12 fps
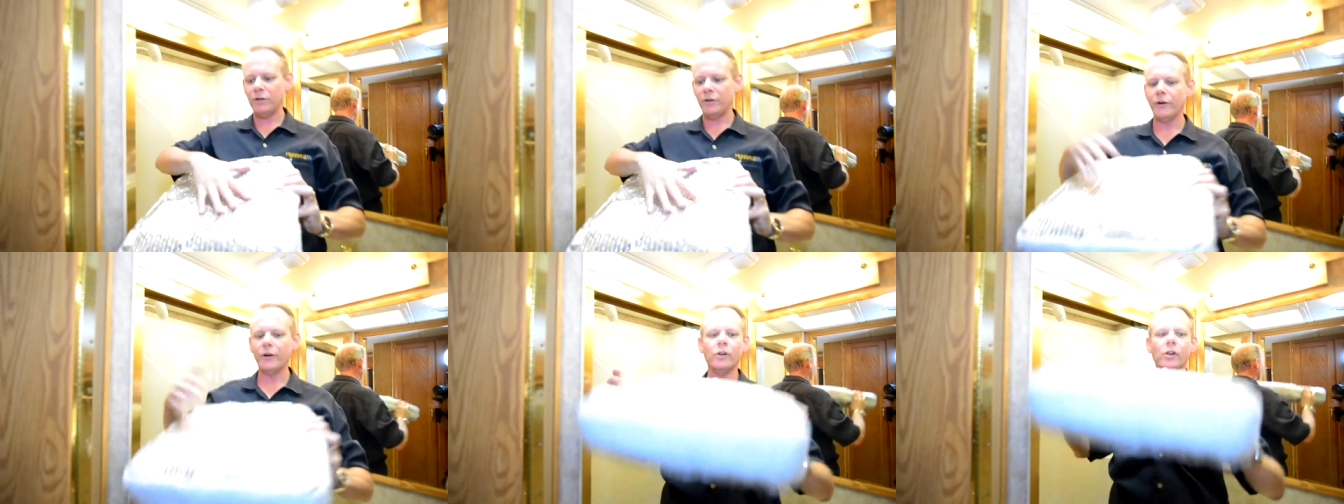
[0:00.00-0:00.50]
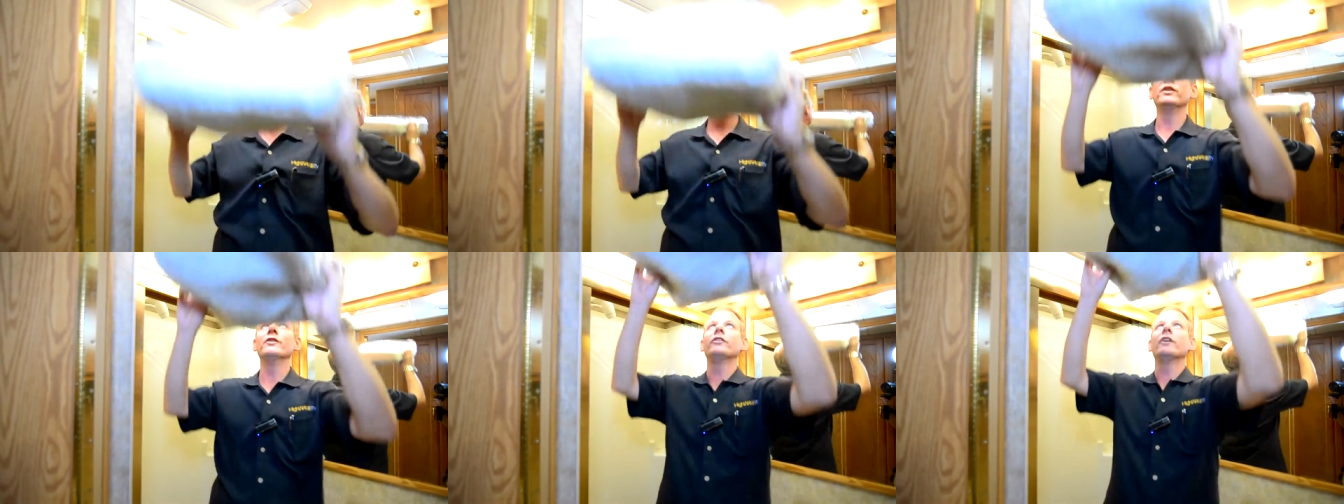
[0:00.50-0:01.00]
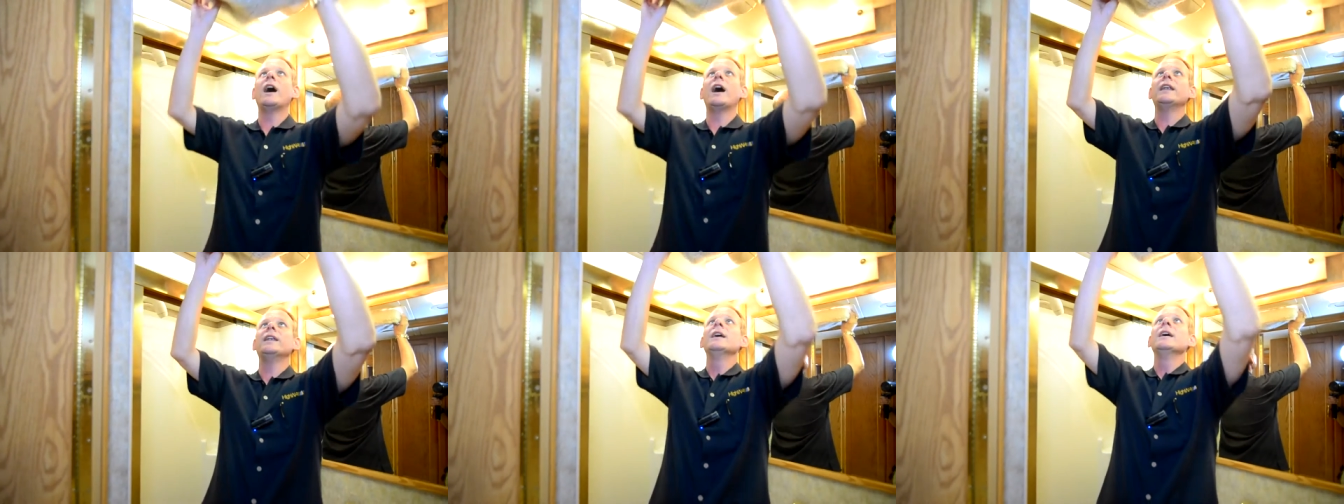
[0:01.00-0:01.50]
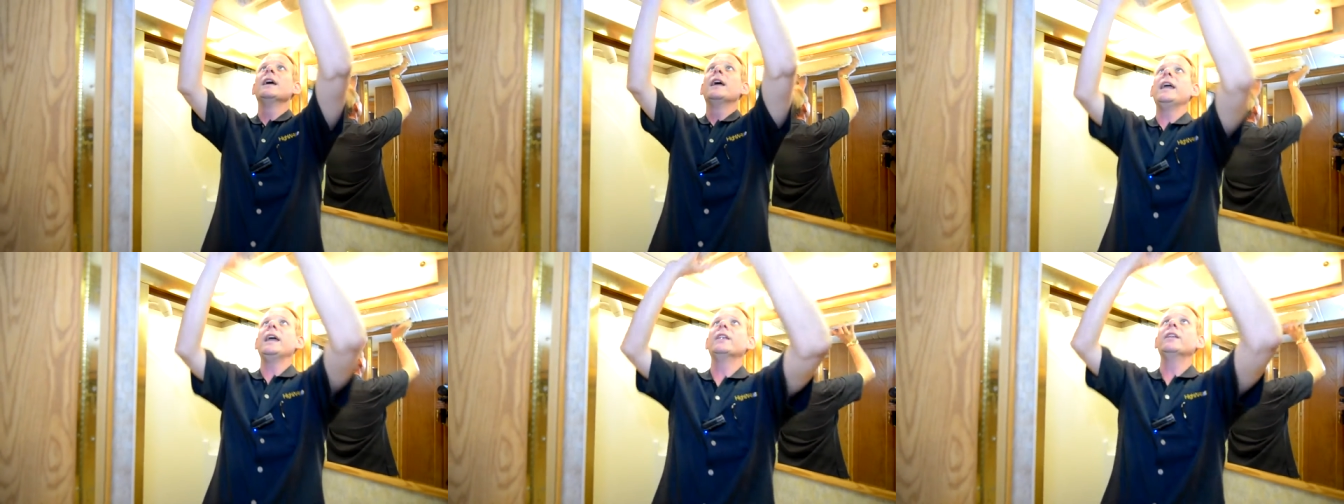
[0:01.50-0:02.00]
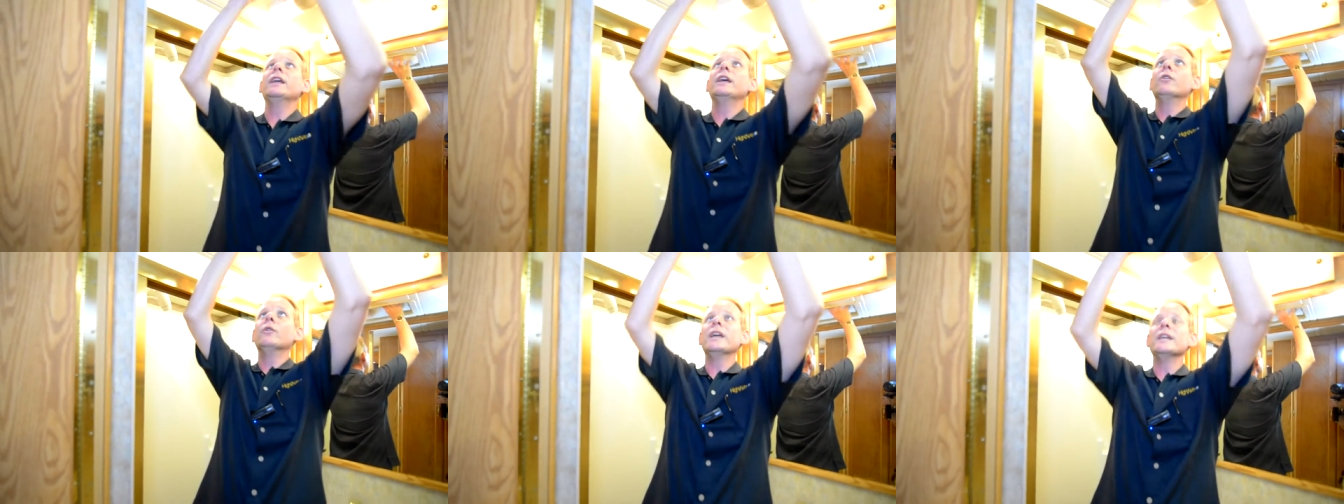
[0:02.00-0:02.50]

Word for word: material on one side and it'll